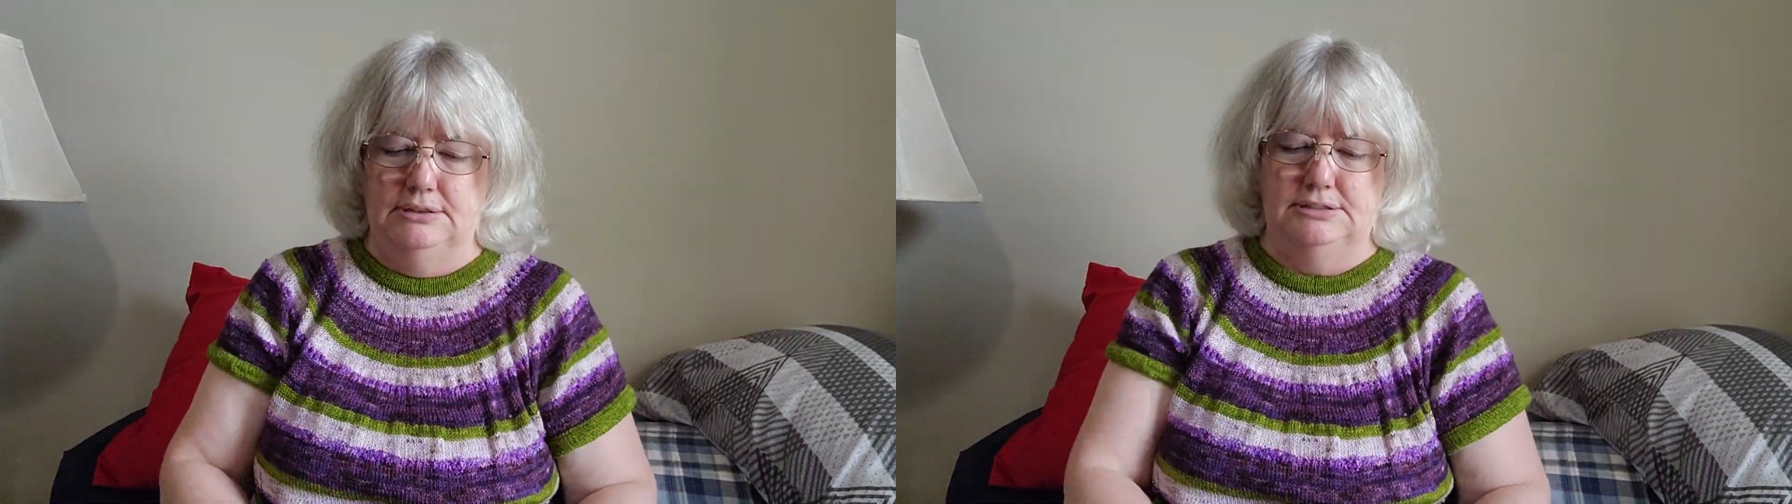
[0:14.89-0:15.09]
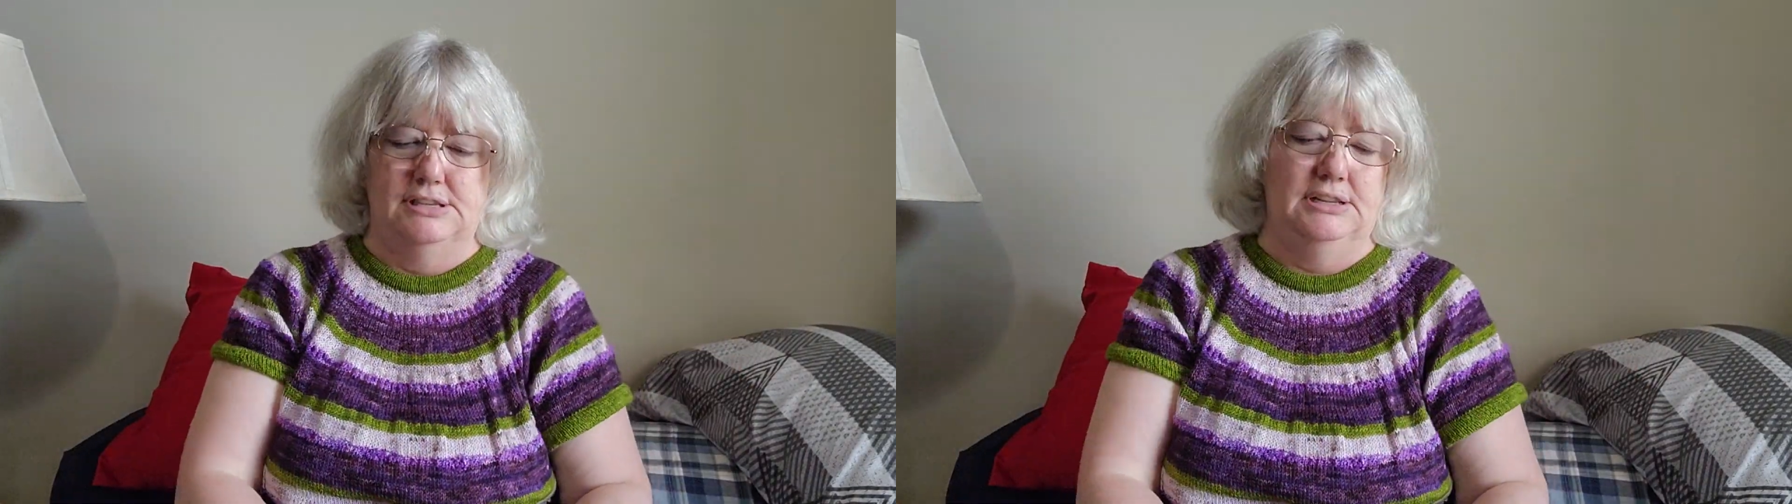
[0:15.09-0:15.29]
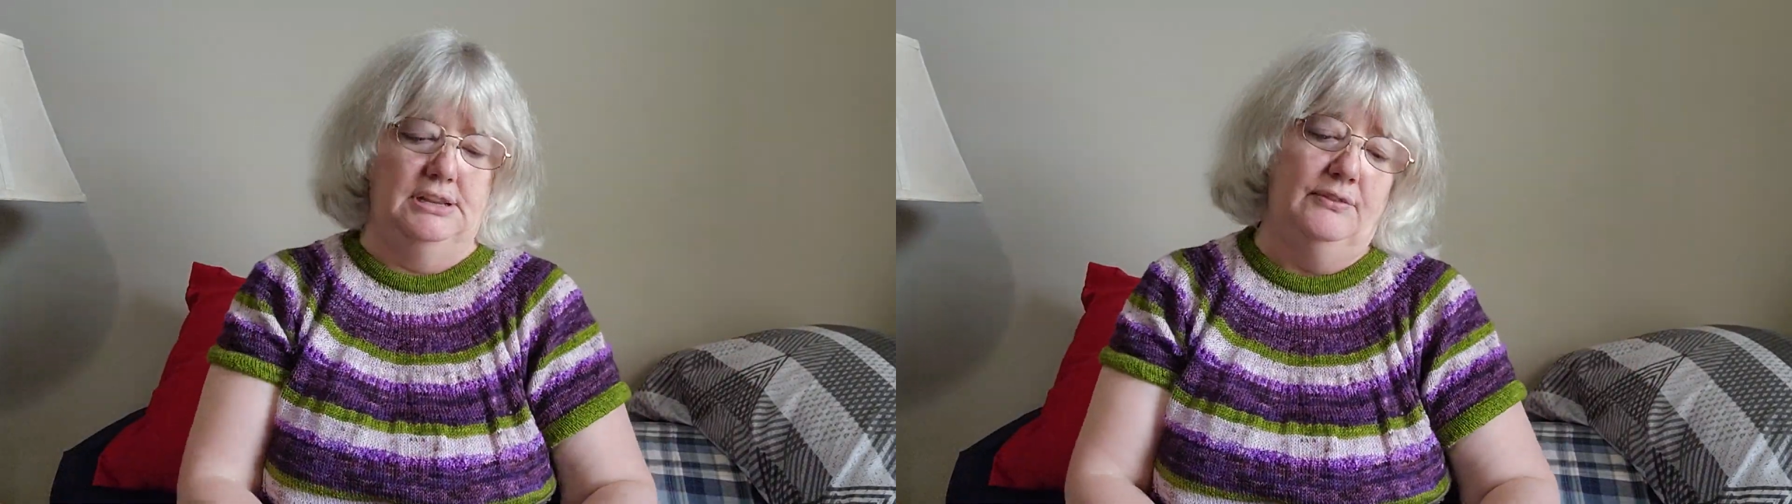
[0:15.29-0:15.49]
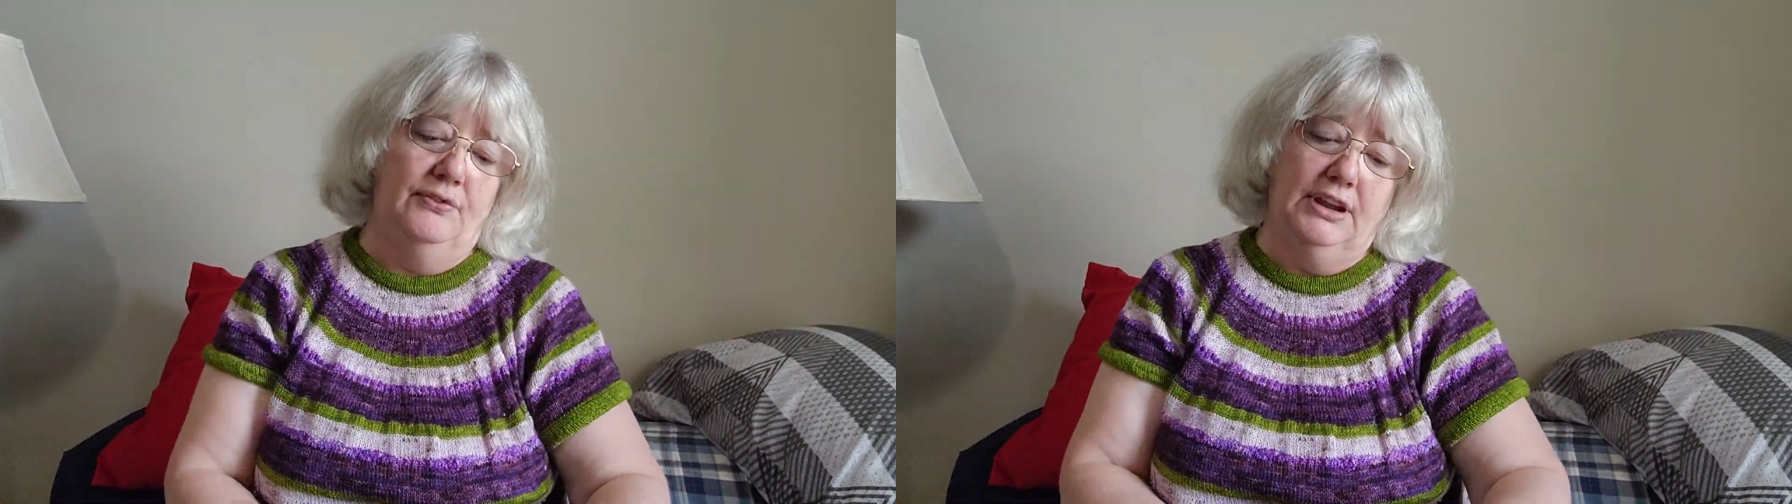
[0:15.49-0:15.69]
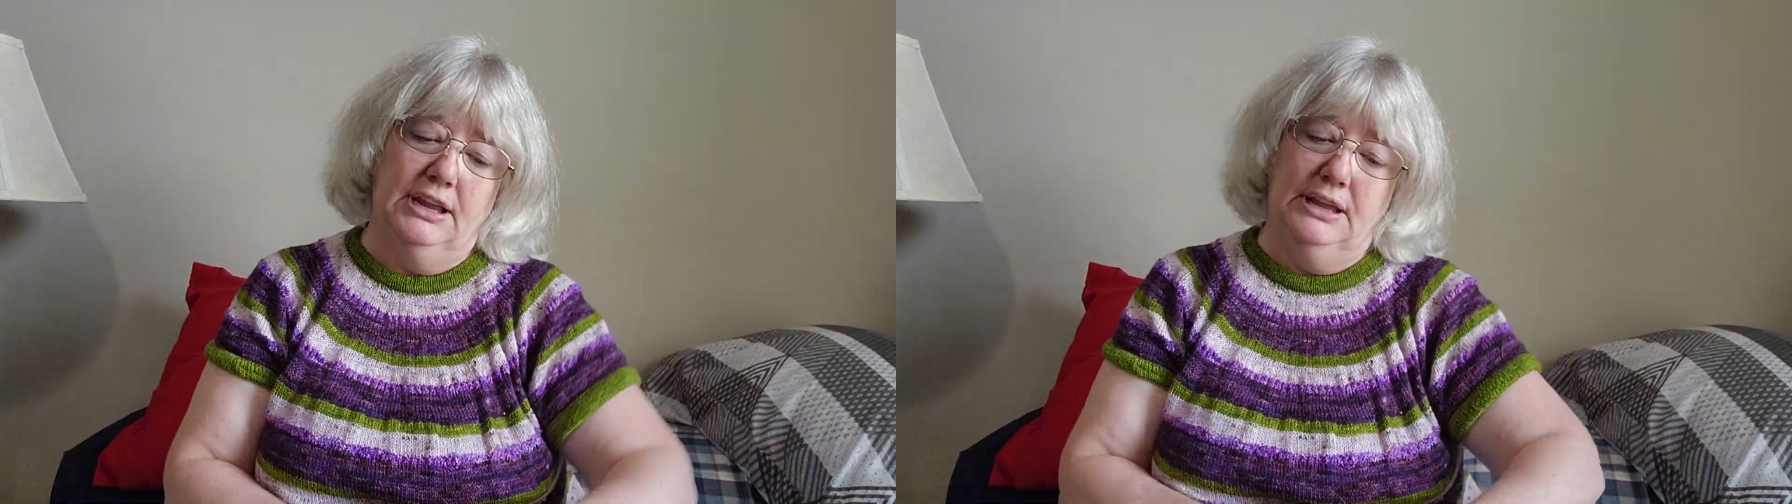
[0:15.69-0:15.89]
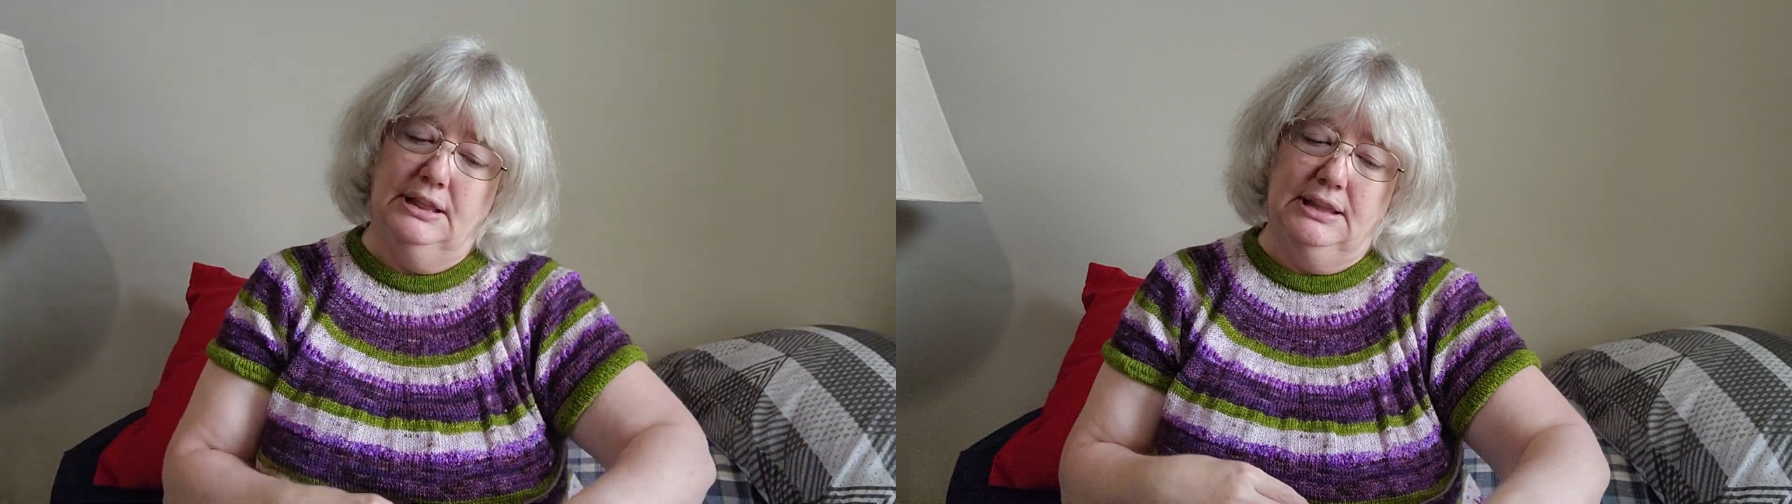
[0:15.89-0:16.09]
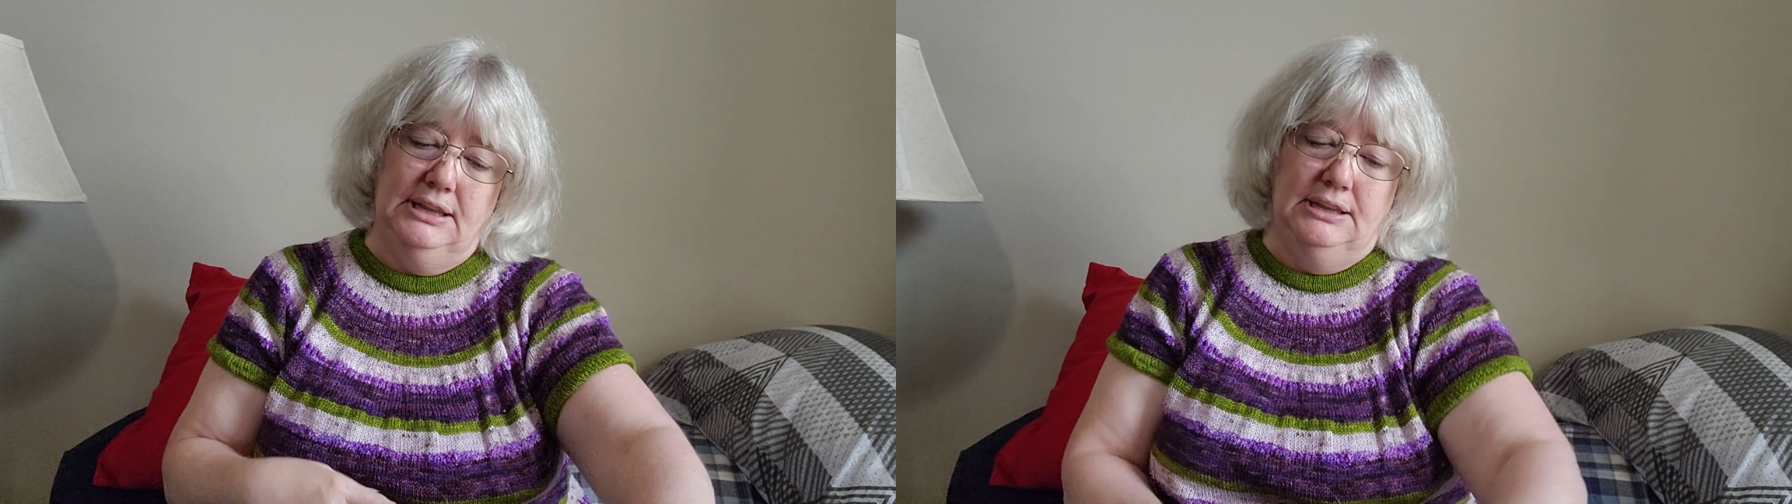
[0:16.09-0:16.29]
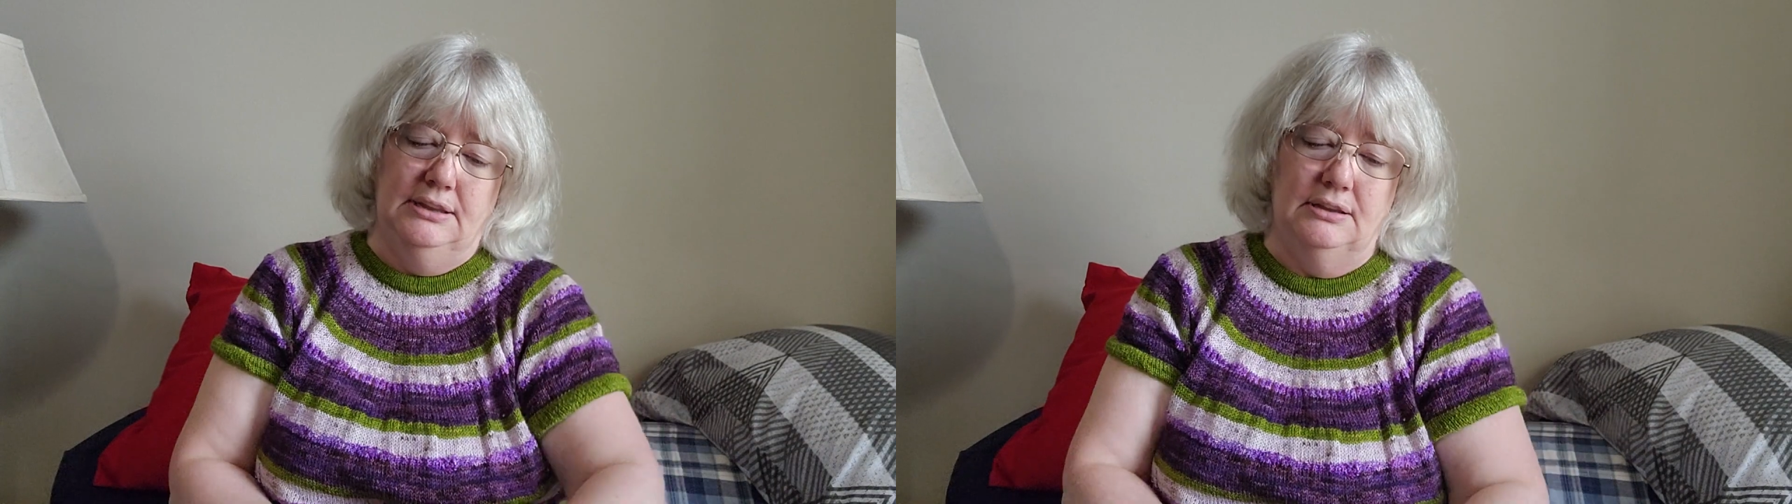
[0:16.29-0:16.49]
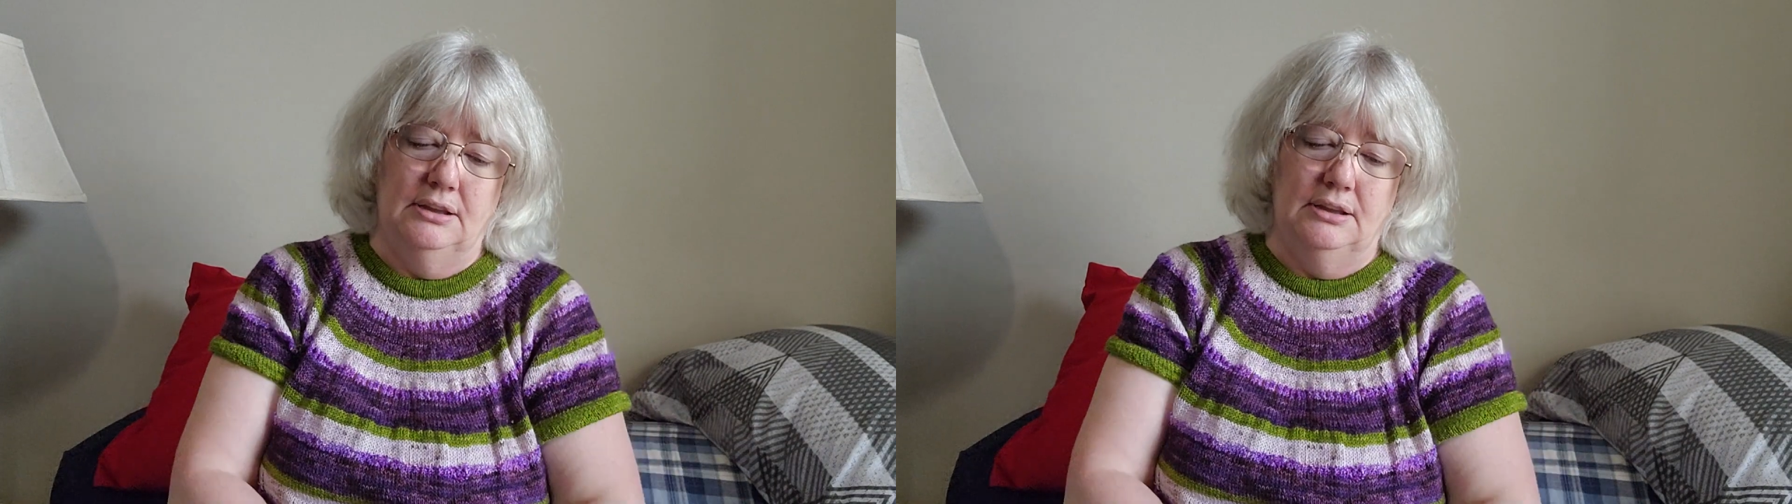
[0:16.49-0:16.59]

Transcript: significantly,